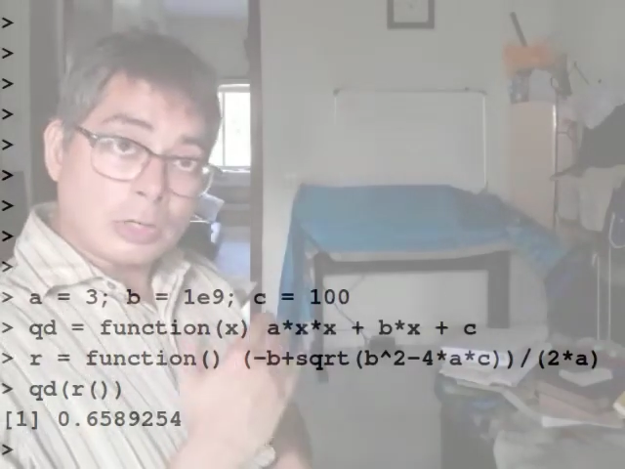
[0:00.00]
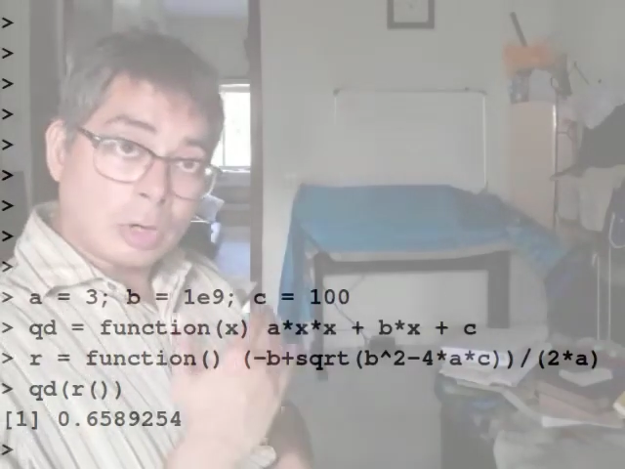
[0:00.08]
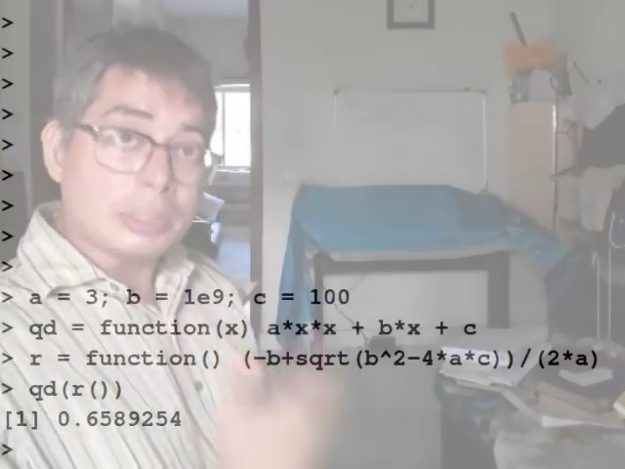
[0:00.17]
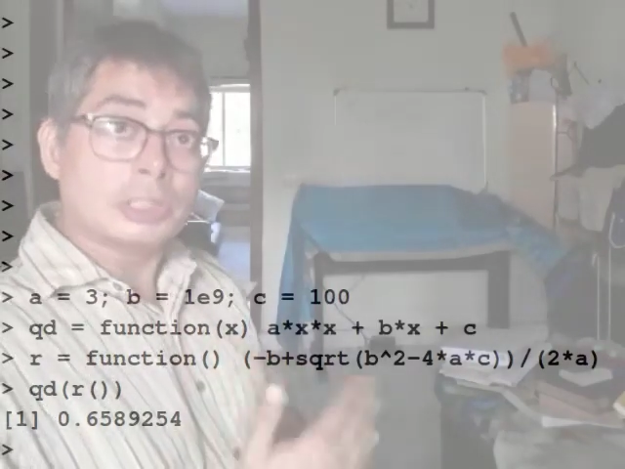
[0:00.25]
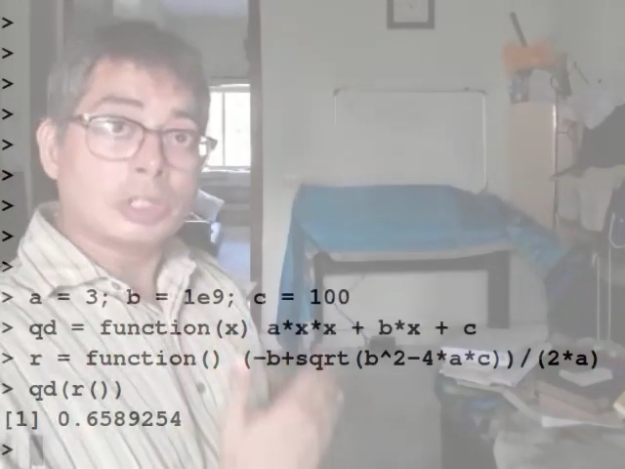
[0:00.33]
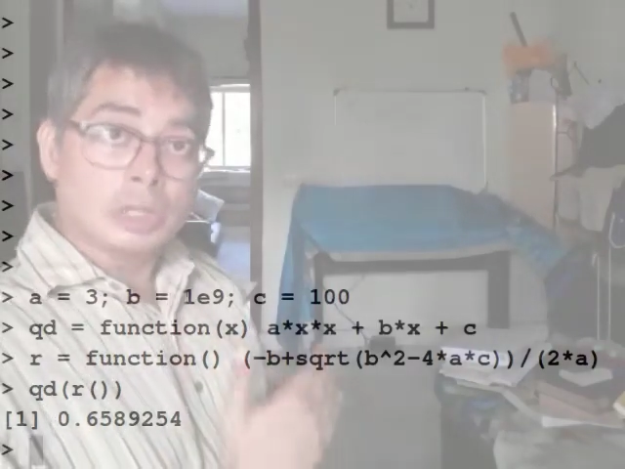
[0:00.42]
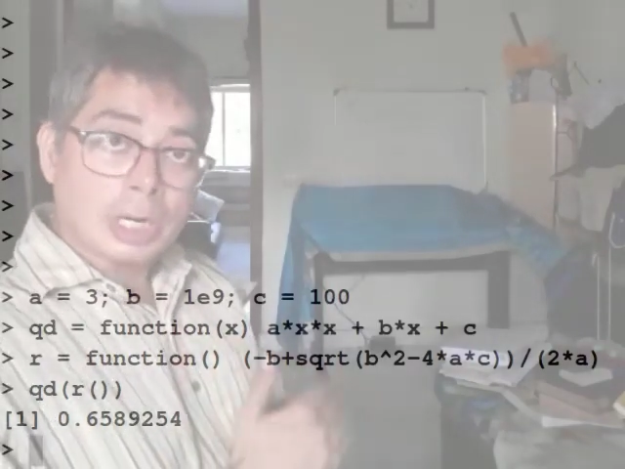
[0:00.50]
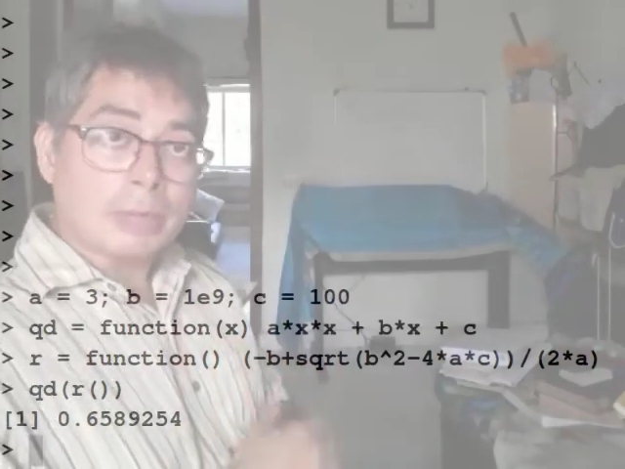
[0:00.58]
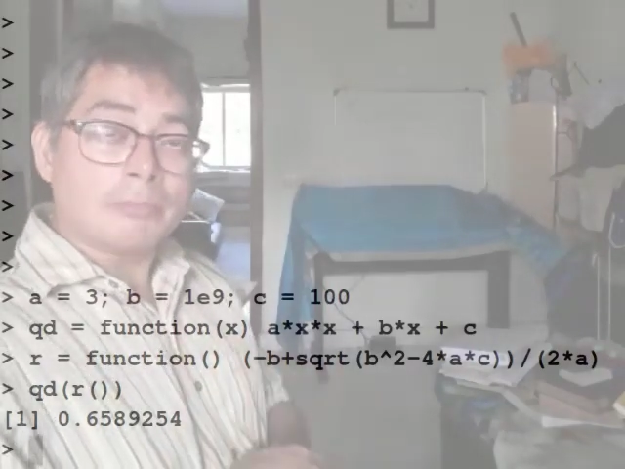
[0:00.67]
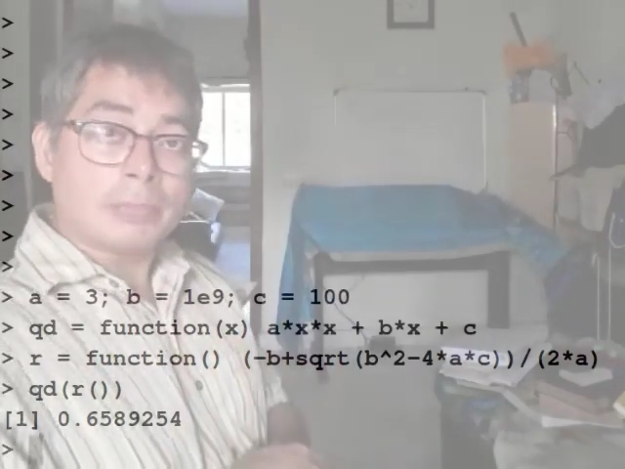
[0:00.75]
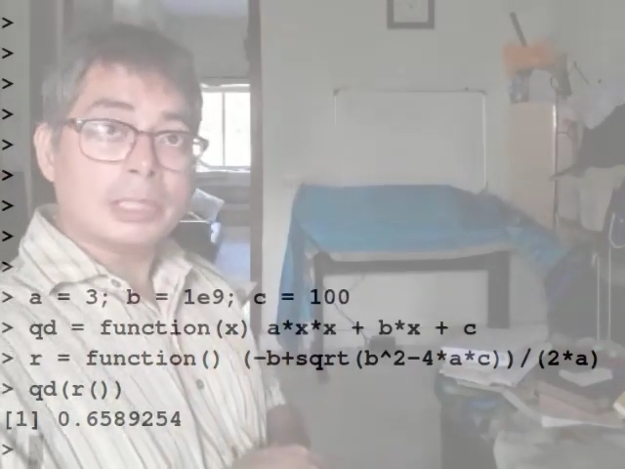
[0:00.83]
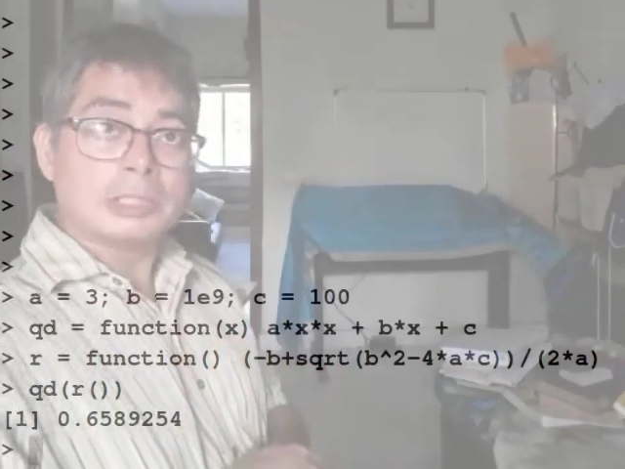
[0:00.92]
non-zero
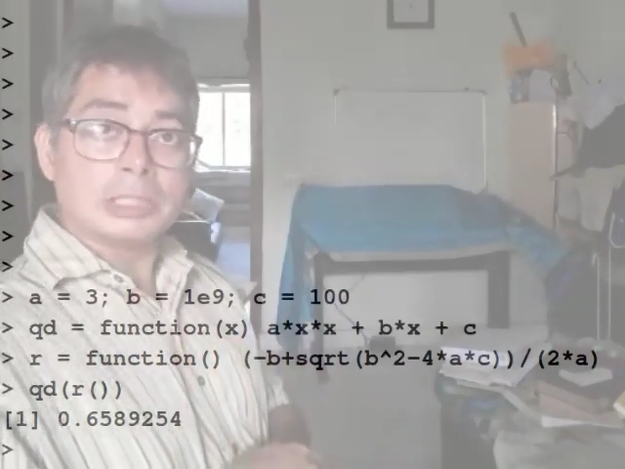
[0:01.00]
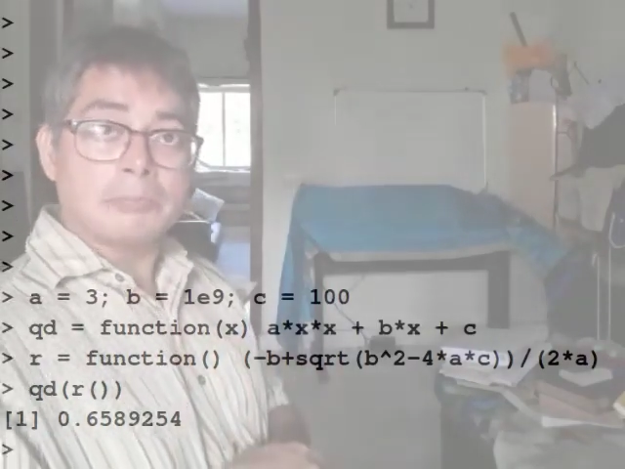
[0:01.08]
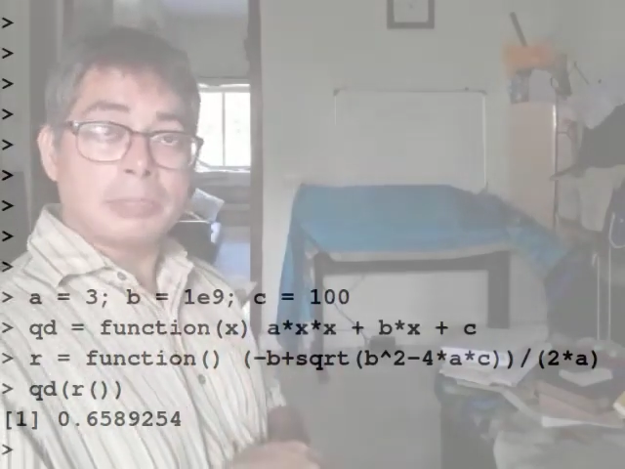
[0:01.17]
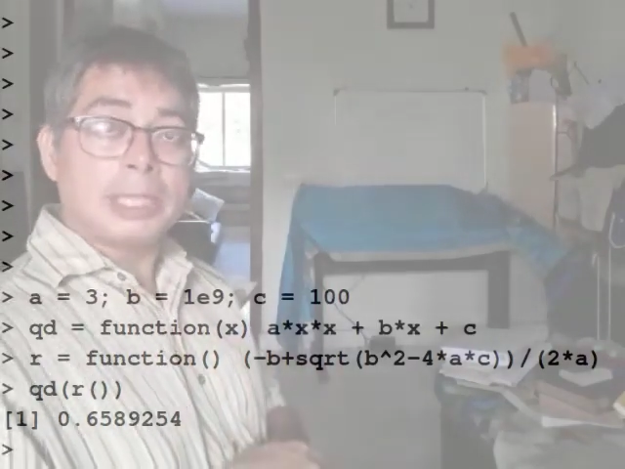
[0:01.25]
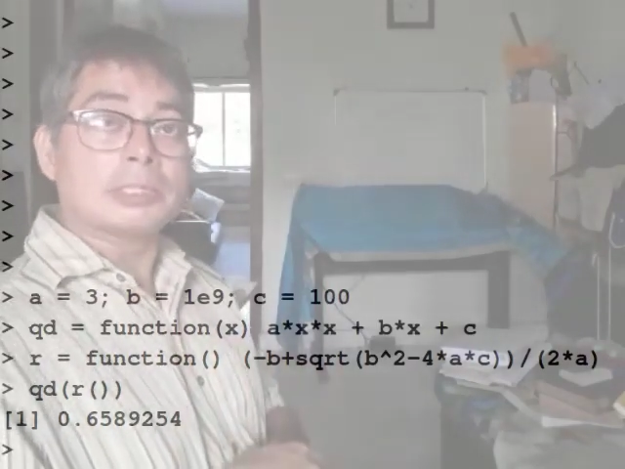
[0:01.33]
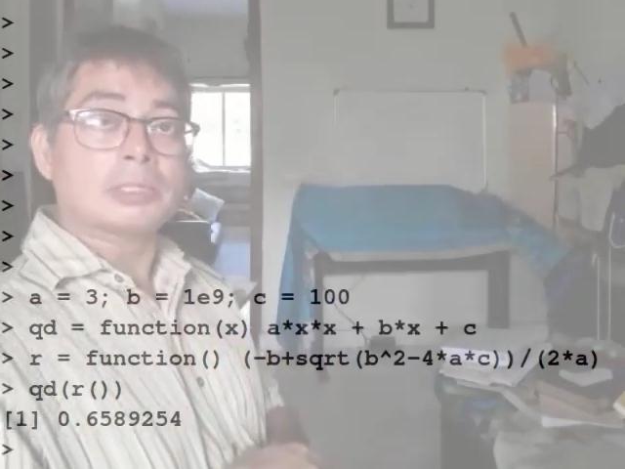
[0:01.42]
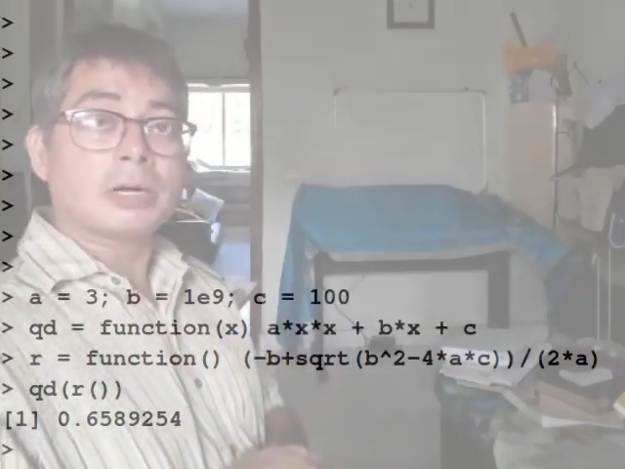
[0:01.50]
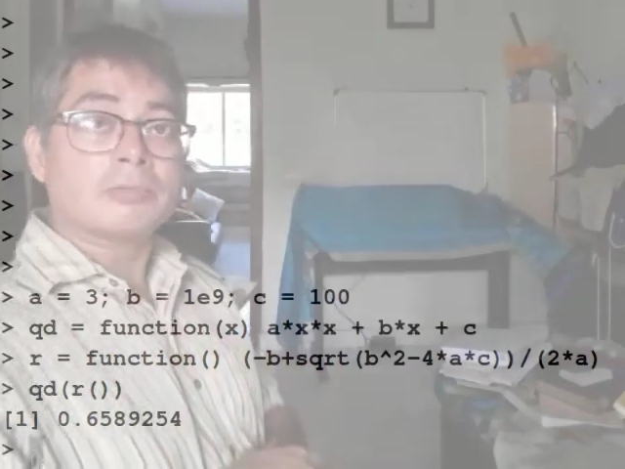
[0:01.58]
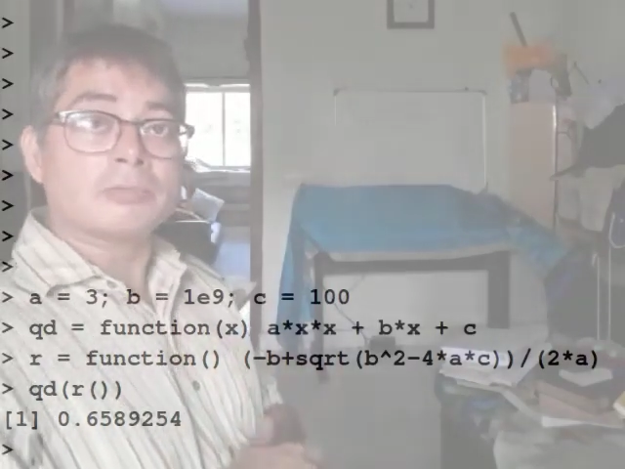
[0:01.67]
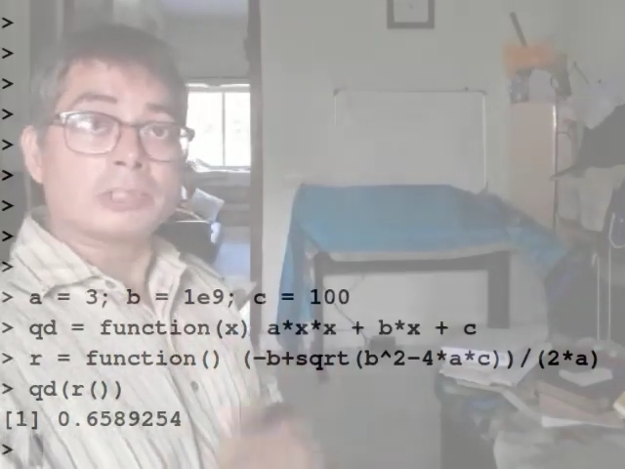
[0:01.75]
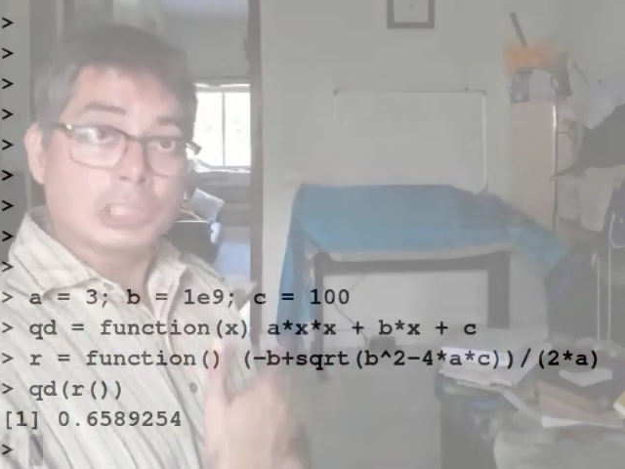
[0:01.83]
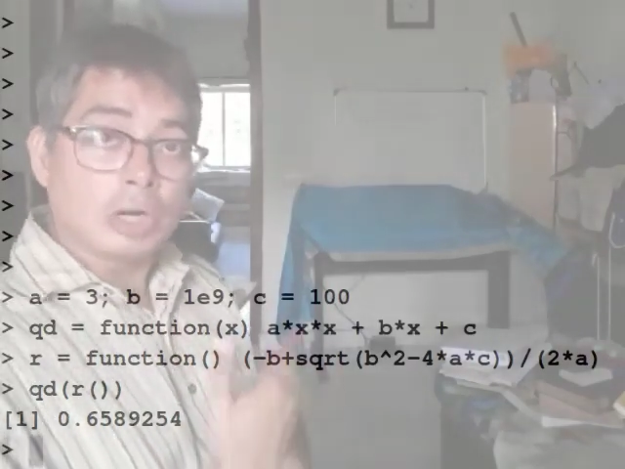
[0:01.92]
numbers in place
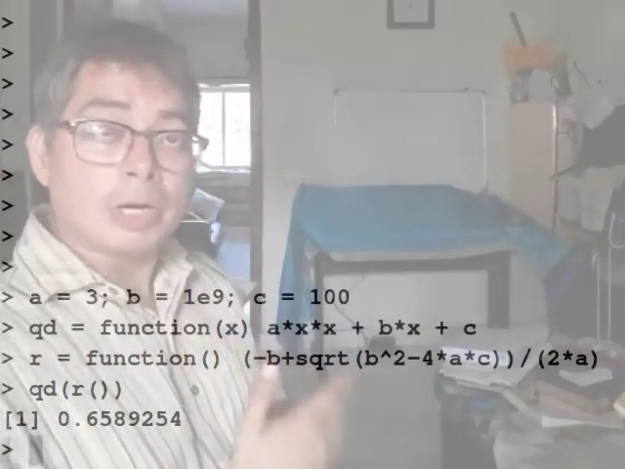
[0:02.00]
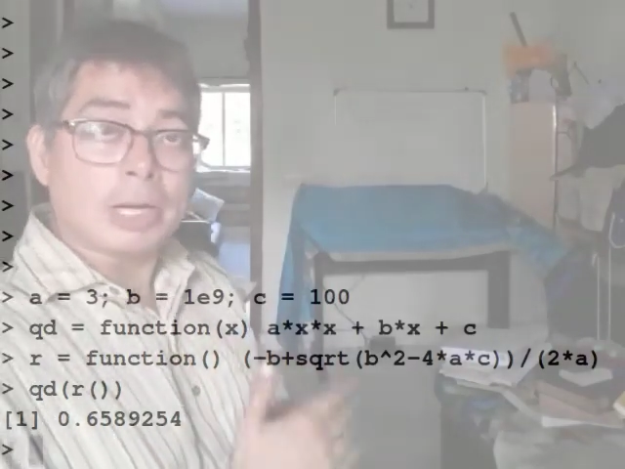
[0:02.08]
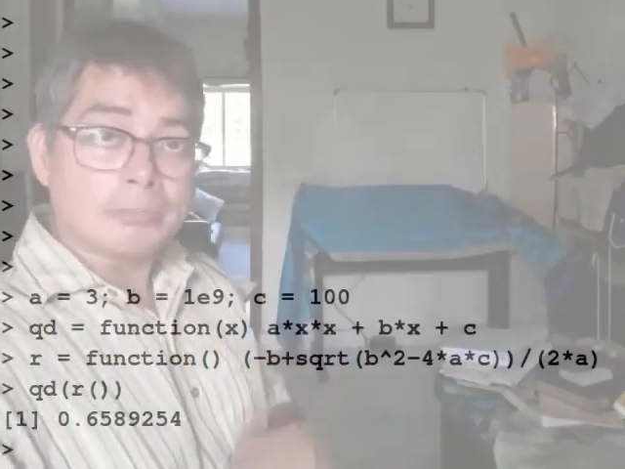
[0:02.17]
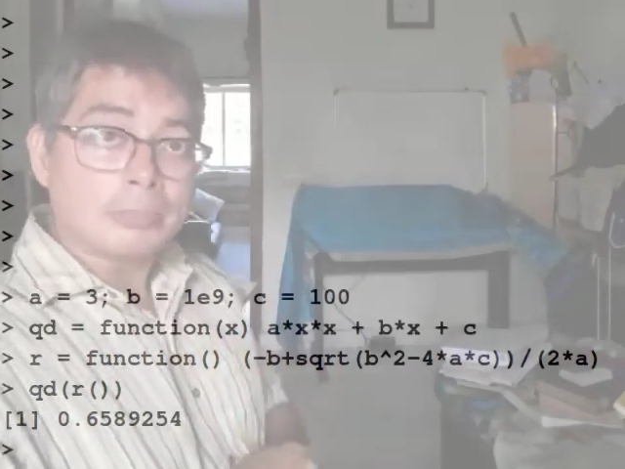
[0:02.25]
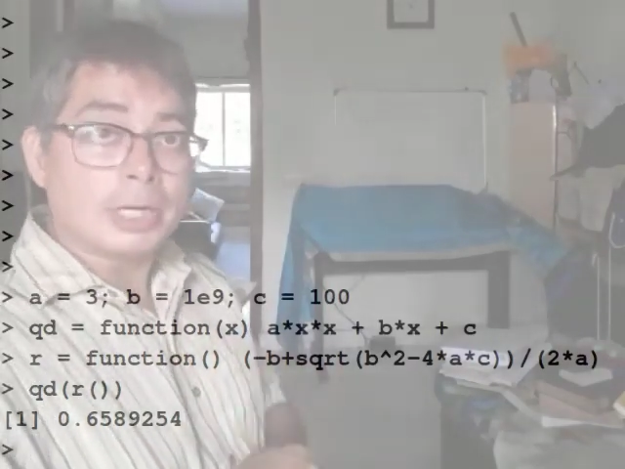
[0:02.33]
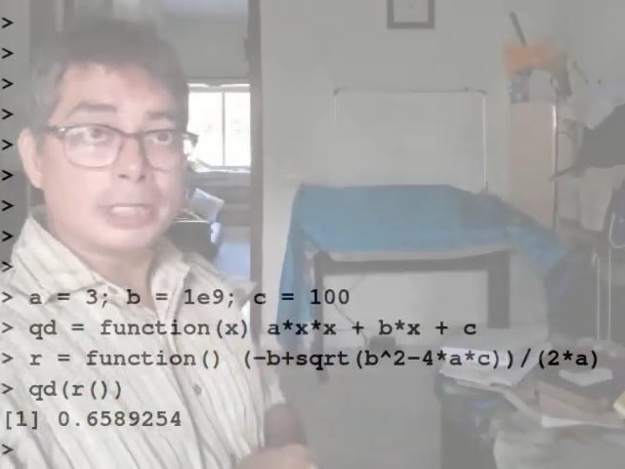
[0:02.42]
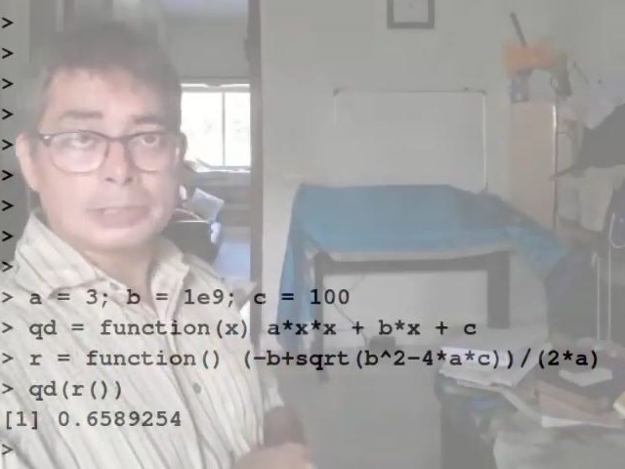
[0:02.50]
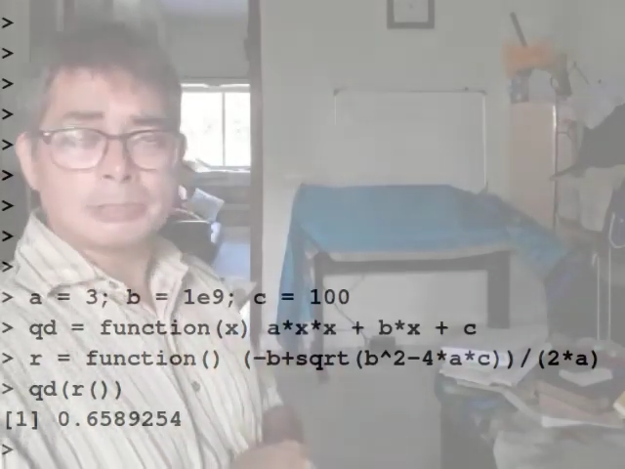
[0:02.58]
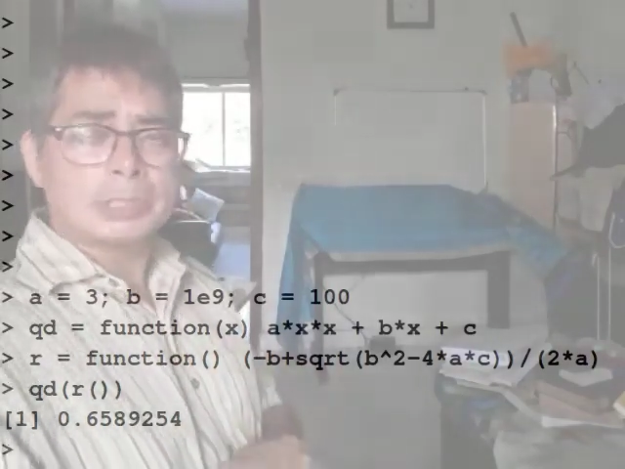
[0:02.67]
of zero numbers,